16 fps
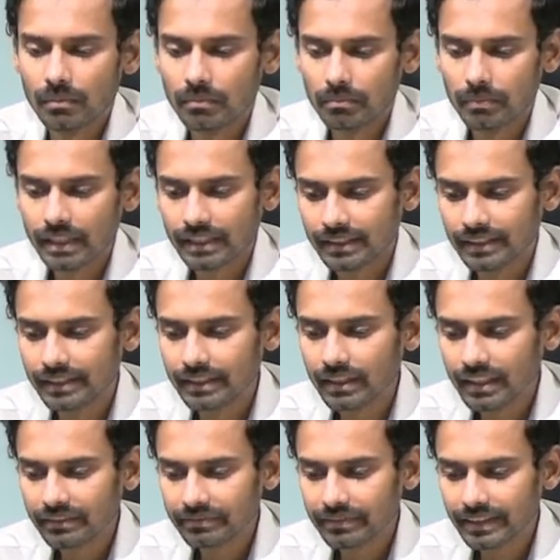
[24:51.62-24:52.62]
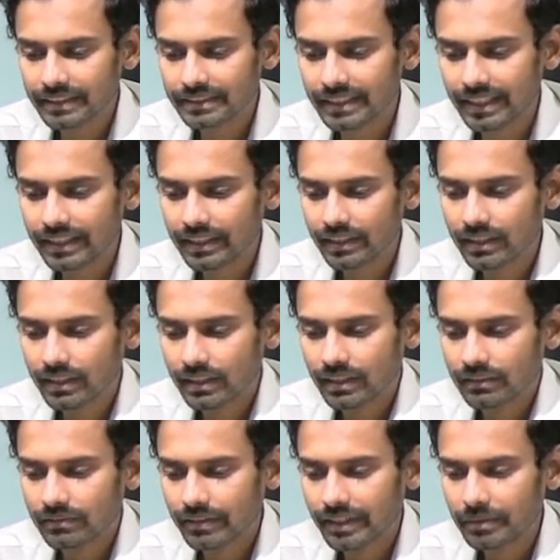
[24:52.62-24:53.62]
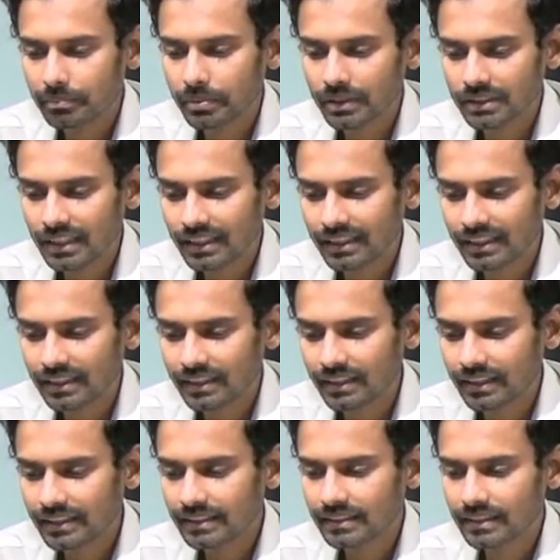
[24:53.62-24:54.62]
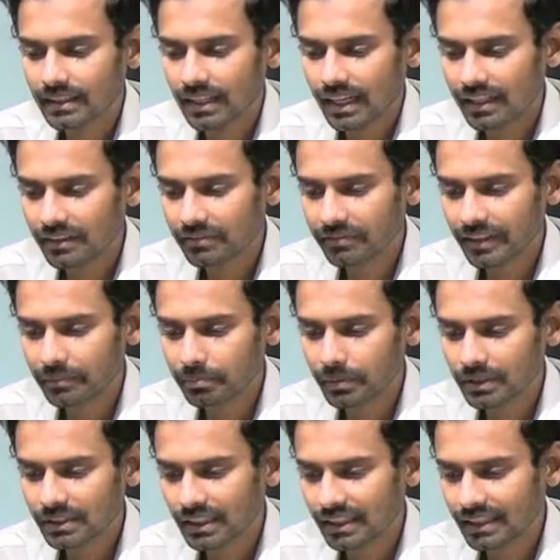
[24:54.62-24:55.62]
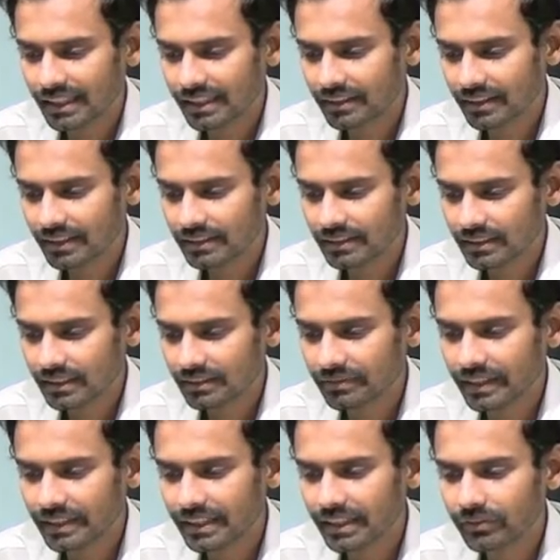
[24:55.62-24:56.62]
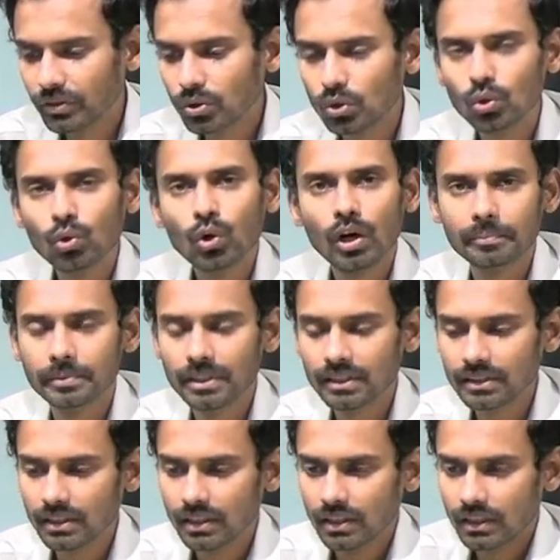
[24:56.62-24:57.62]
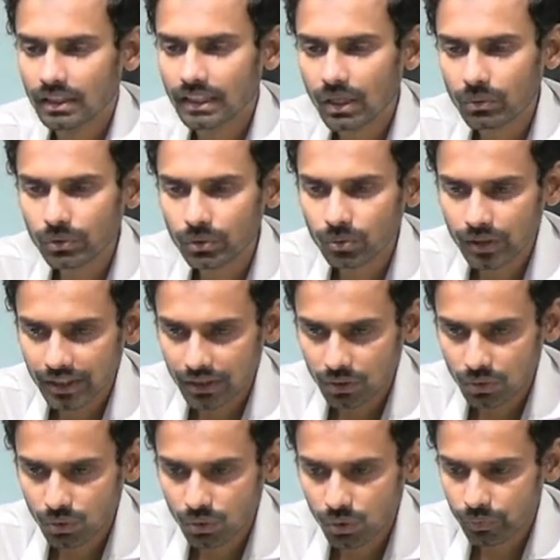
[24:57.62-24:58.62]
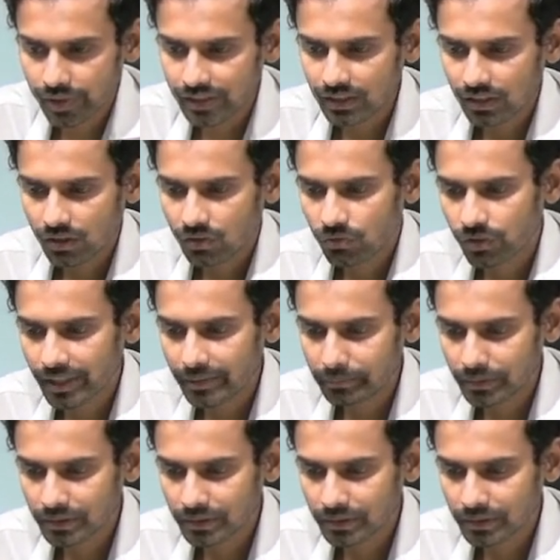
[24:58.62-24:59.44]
But here if I say 5% increase and 5% decrease, if I give you two options, now you need to go with 5%